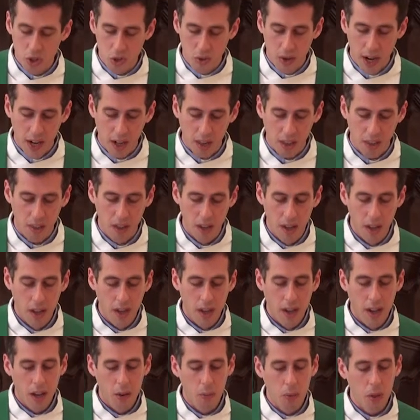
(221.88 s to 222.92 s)
strength,
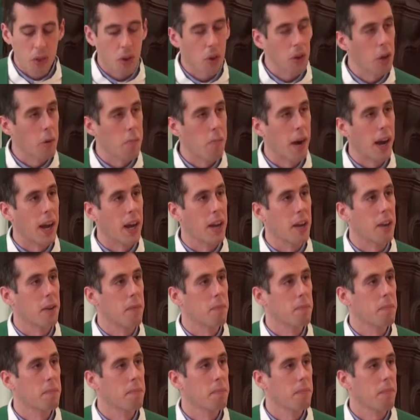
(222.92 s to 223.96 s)
and with all your mind,
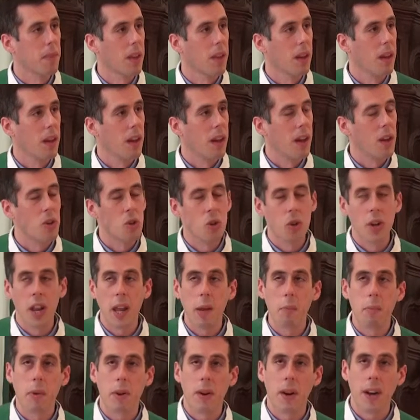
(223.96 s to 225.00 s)
and your
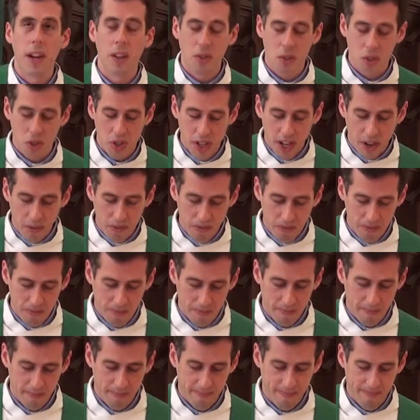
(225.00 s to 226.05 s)
neighbor as yourself.
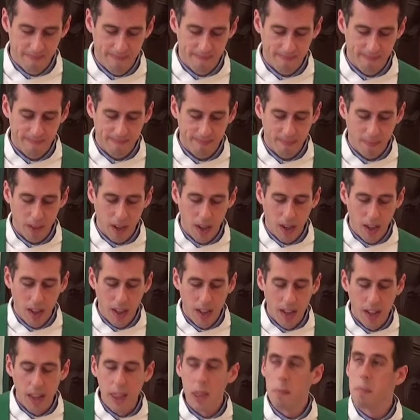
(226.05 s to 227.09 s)

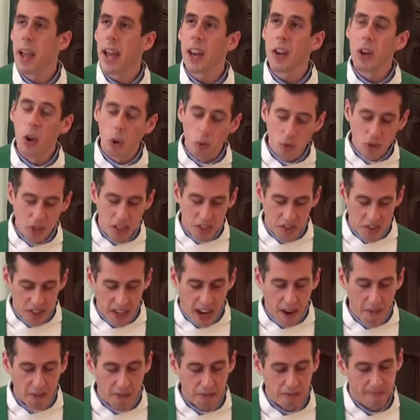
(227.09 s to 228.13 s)
The man knows this
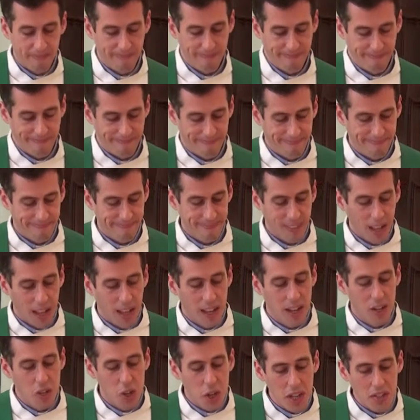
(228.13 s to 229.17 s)
stuff,
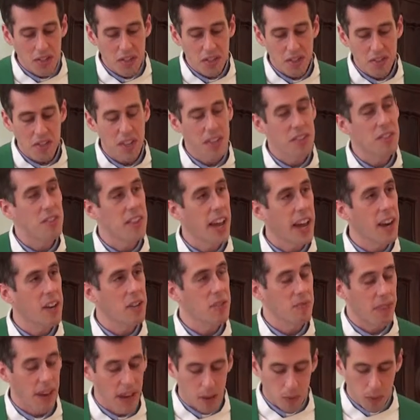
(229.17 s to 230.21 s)
and Jesus is
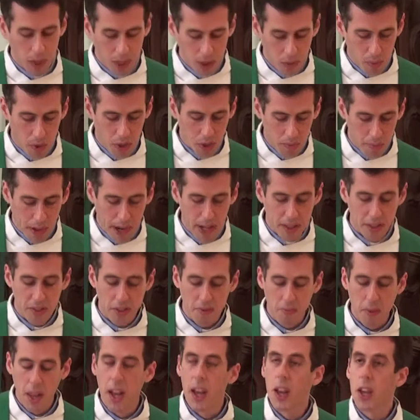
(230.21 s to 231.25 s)
satisfied with the
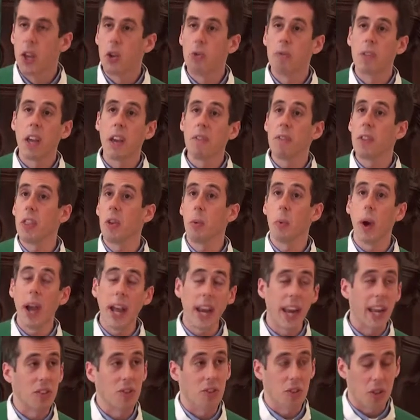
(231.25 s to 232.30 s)
response. You've given the
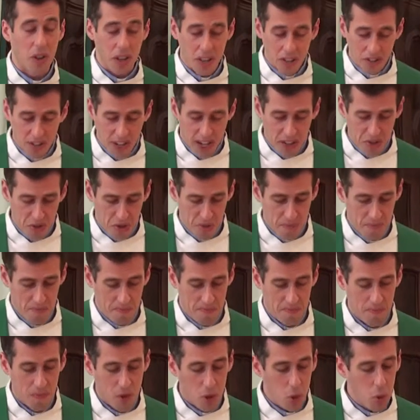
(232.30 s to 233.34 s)
right answer, he says.
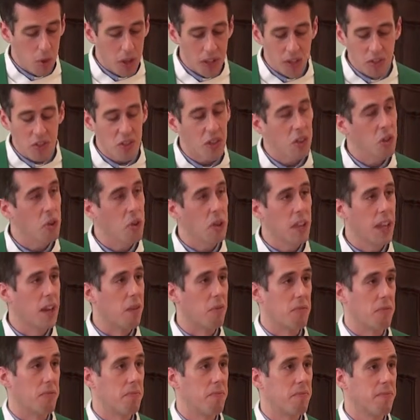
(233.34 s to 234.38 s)
Do this and you'll
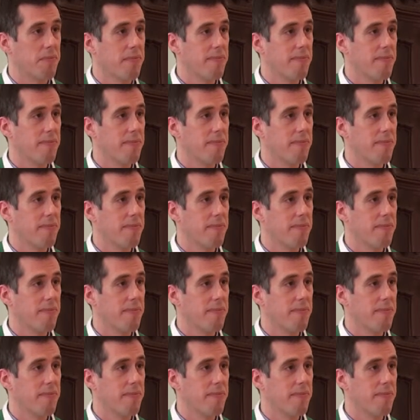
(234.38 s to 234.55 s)
live.